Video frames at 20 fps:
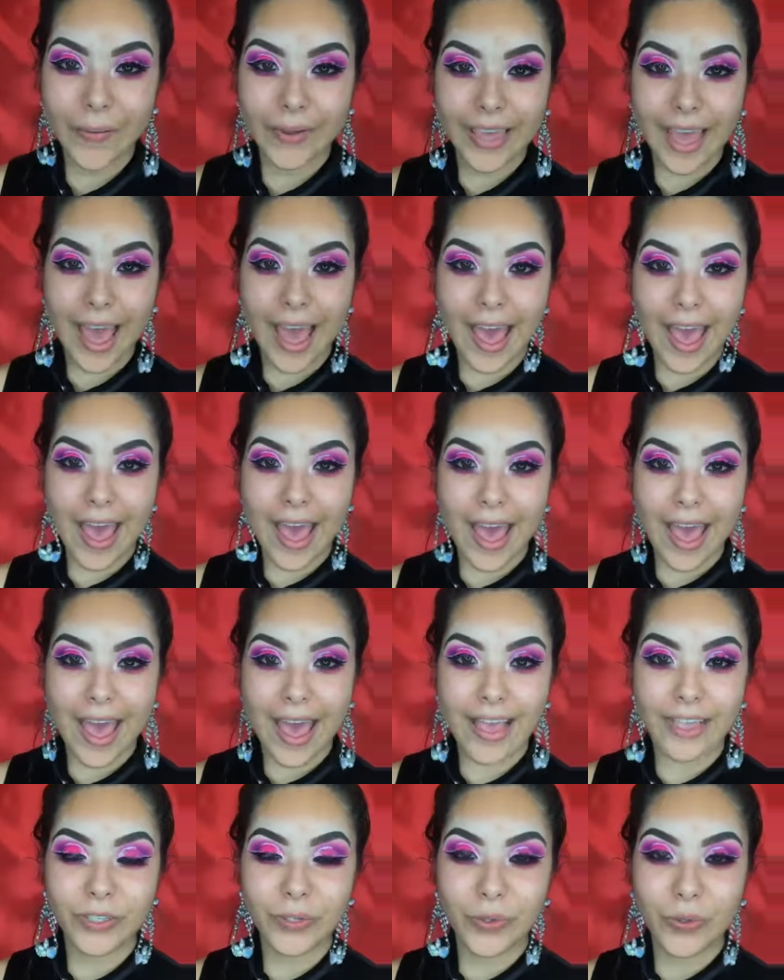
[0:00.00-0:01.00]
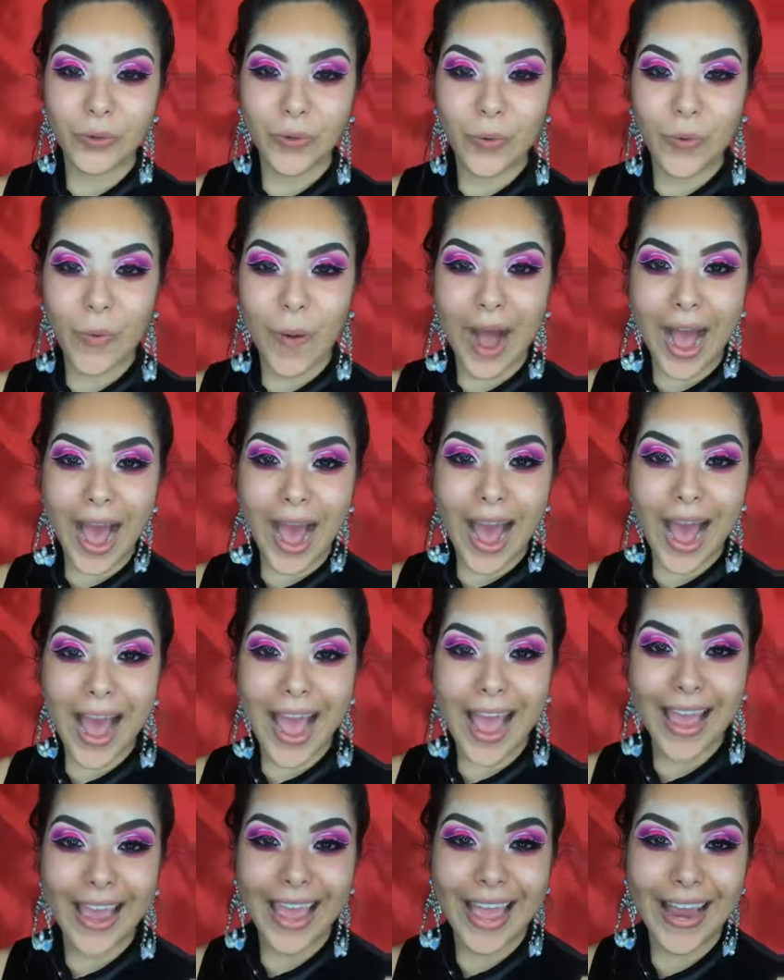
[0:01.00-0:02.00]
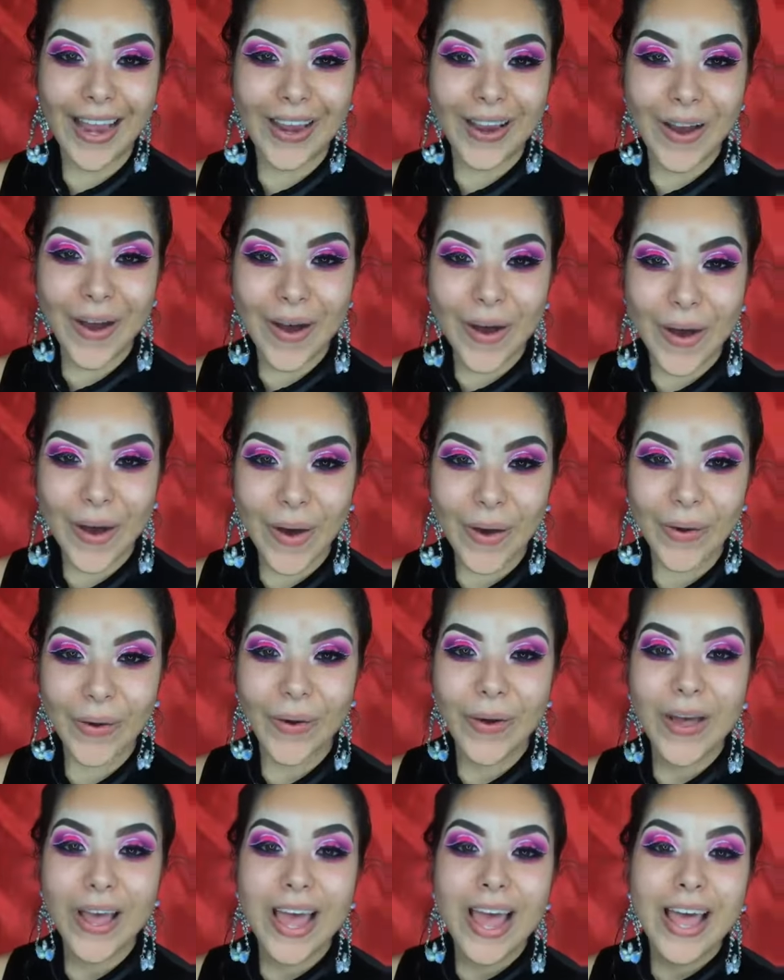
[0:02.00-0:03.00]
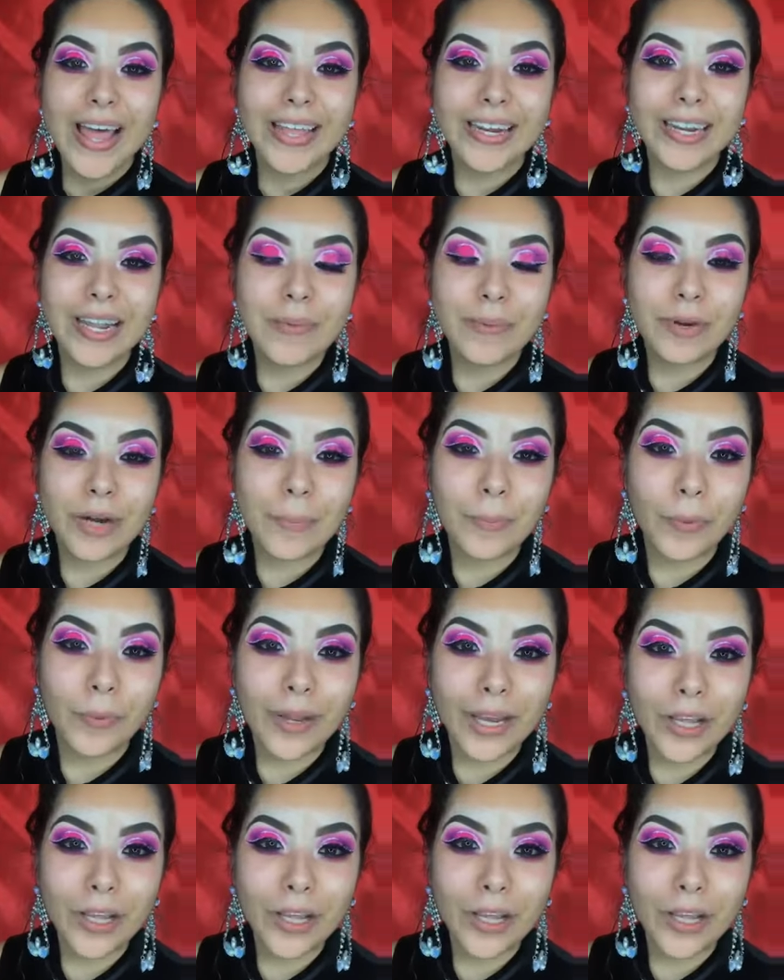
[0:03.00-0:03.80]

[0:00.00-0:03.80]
yes. Uruguay, hello. Re República